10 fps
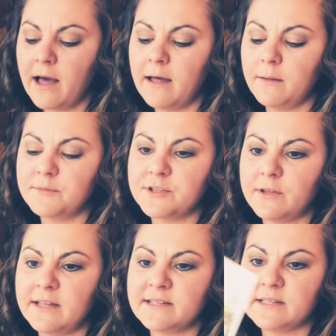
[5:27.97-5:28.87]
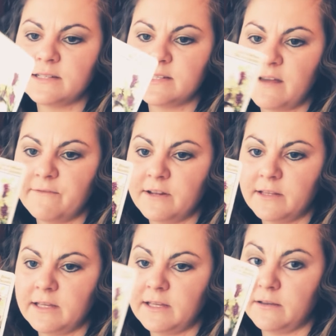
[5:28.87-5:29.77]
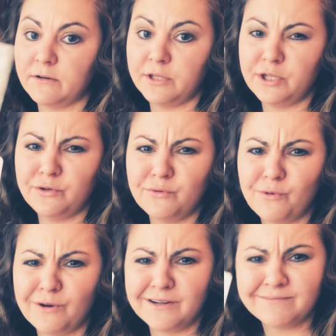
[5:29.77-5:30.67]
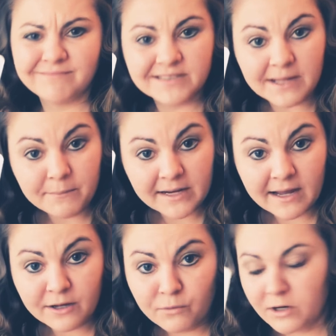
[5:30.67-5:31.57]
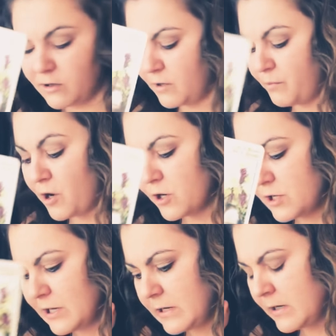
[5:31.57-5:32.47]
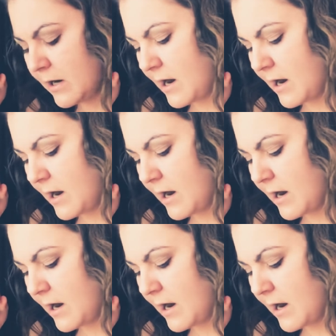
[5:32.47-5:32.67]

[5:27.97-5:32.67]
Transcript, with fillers: Um, so this is definitely either you or somebody at your work or a partner.